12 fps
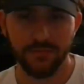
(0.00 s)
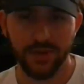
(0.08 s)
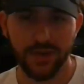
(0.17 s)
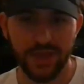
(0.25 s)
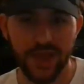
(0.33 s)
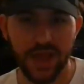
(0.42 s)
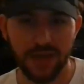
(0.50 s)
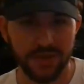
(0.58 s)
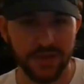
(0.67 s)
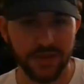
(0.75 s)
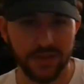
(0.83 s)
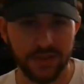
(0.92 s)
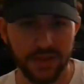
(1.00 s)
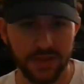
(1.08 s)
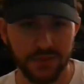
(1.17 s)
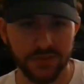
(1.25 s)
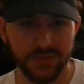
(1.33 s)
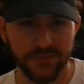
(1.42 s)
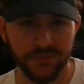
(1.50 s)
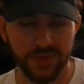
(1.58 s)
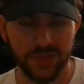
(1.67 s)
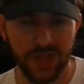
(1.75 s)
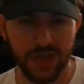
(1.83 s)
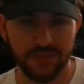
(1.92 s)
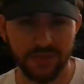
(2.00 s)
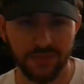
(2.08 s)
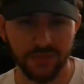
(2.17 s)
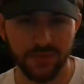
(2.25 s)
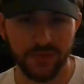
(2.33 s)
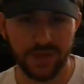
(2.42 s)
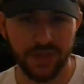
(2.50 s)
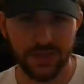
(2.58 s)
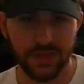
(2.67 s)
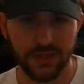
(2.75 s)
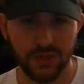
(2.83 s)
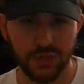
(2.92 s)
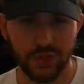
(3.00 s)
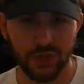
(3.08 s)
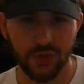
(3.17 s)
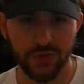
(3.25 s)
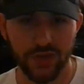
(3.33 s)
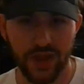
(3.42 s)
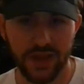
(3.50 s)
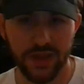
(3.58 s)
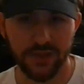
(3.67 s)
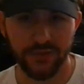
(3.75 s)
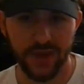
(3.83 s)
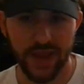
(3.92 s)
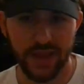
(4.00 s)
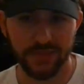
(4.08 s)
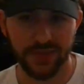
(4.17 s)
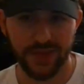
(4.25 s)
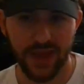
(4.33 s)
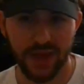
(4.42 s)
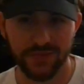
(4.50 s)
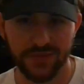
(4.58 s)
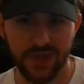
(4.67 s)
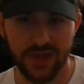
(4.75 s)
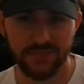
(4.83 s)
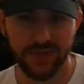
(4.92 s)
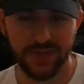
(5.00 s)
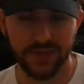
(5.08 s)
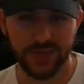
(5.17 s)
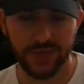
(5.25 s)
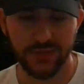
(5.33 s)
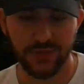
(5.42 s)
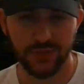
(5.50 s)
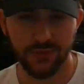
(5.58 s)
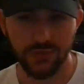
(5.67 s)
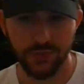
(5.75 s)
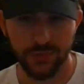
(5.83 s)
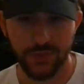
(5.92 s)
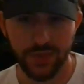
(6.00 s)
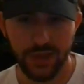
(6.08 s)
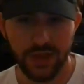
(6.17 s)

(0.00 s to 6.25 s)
but yeah, I mean, it was the first time that we're really shown any other apes like outside of like Caesar's group,